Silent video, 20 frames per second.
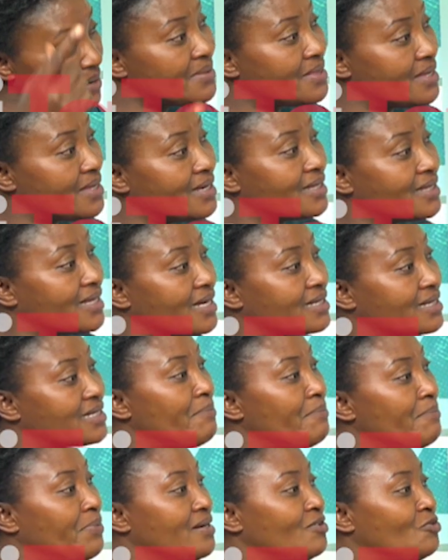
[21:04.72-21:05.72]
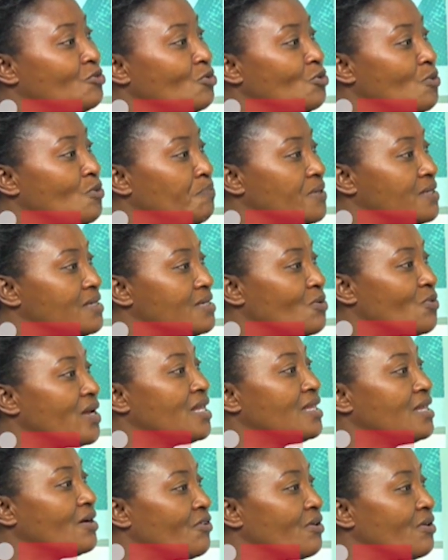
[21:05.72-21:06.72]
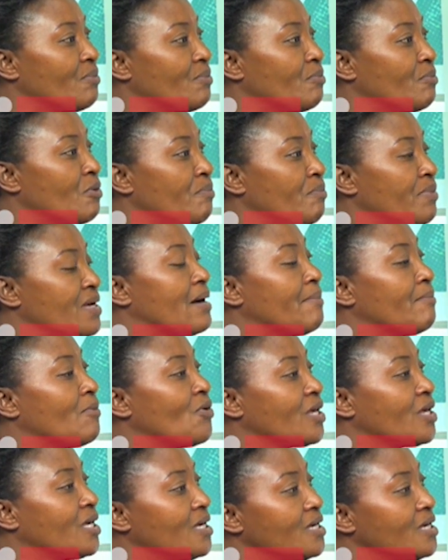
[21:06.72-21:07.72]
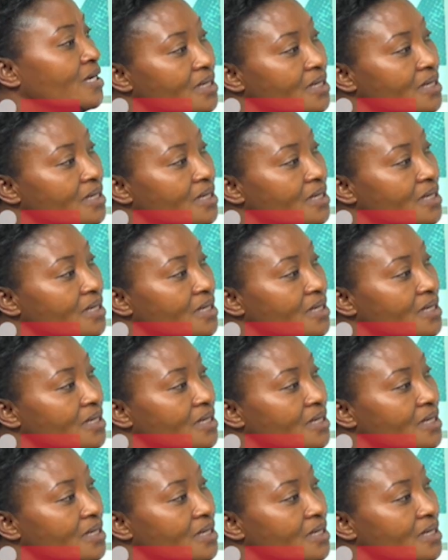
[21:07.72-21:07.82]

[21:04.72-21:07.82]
thing that happened to UPC when the Honorable Betty Amongi